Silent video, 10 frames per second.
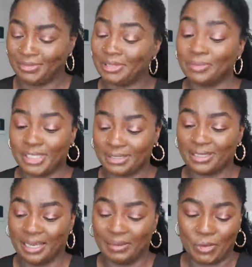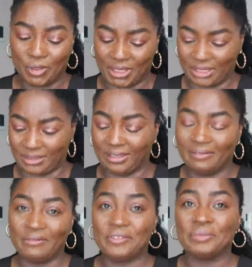the best thing I bought
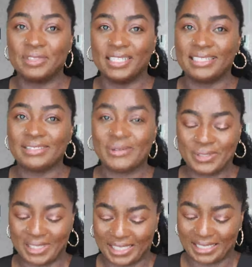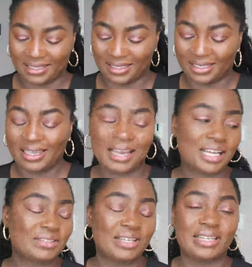from this whole thing.
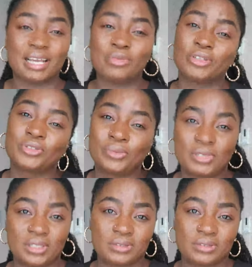Actually, I bought so many